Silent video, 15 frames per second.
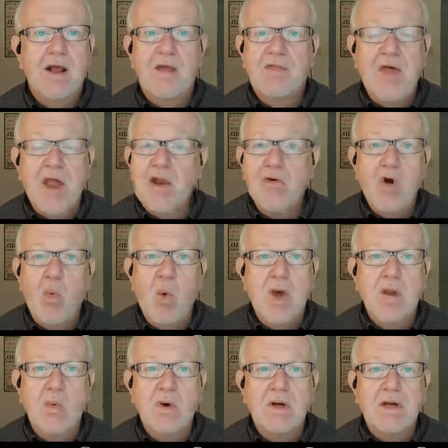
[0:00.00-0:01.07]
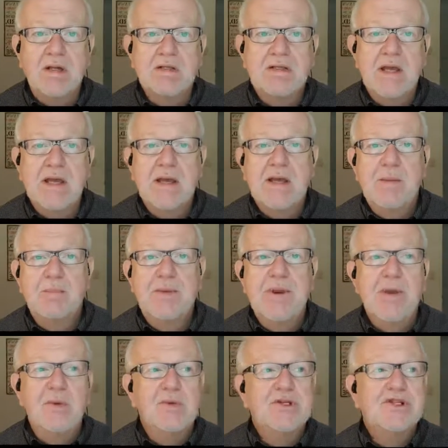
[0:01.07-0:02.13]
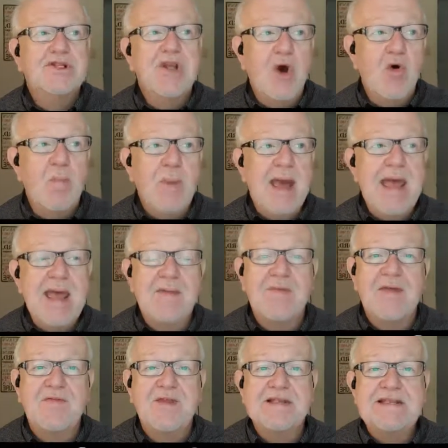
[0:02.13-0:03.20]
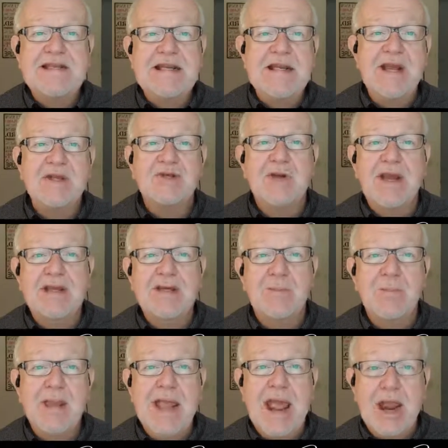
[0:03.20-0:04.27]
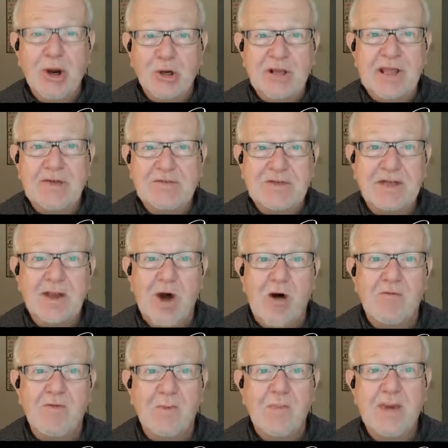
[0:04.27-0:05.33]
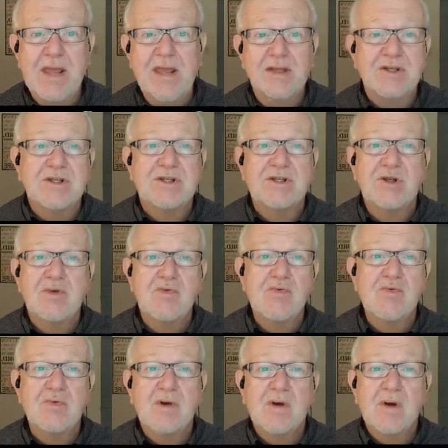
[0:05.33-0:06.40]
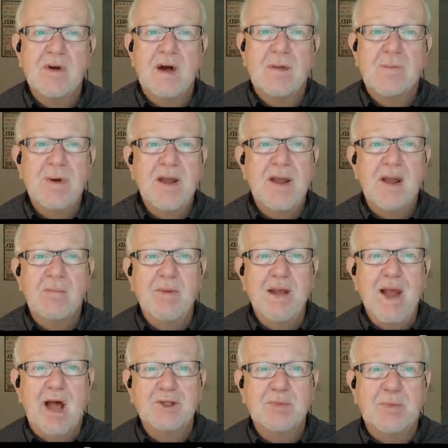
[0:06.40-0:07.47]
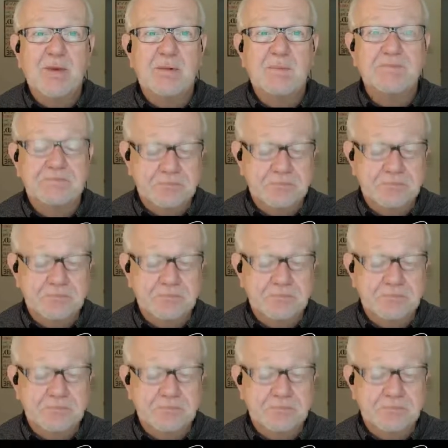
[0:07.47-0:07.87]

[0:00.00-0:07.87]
They don't know what it was, but it was so bad that the teenager had to be airlifted off the beach to a big hospital.